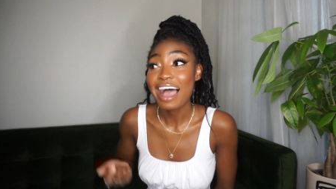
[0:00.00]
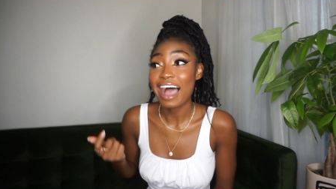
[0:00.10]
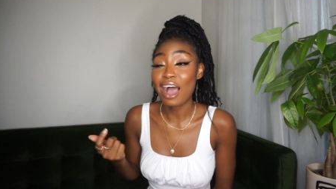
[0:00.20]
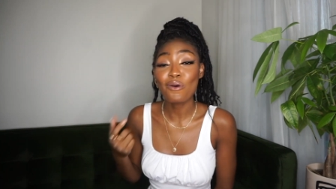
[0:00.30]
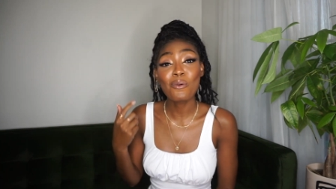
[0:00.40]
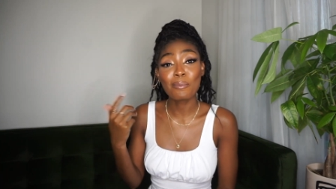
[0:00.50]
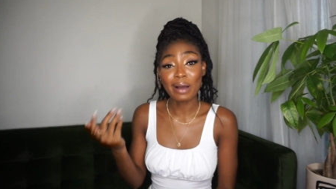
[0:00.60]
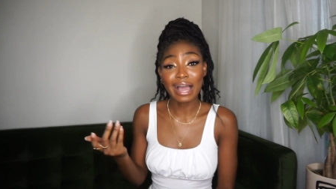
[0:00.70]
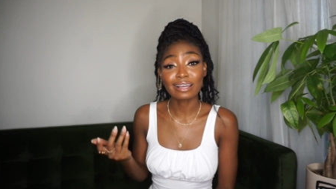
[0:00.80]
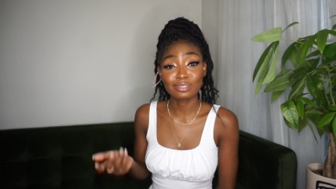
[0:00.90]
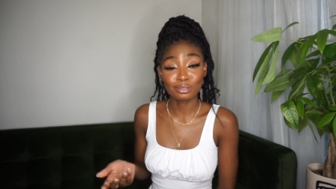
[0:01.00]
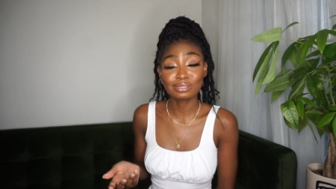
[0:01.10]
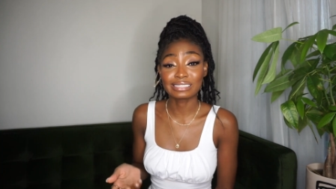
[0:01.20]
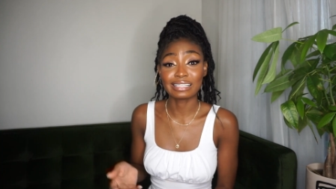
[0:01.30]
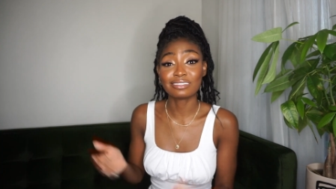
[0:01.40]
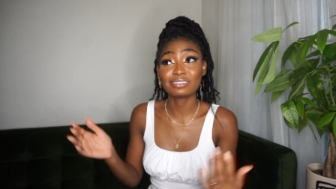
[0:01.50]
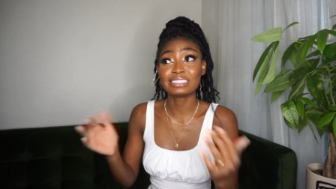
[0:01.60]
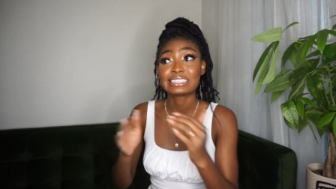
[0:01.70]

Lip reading: I would buy clothes that literally